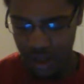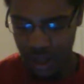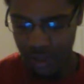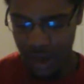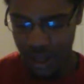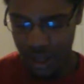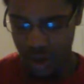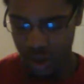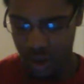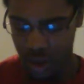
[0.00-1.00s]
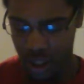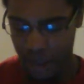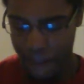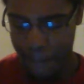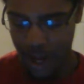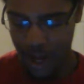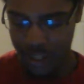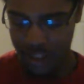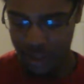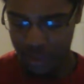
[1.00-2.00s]
It's gonna make it like
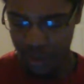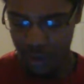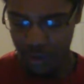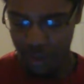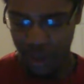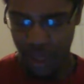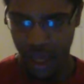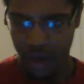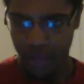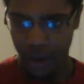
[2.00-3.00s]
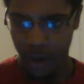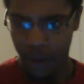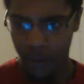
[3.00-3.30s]
impossible for me to get him now.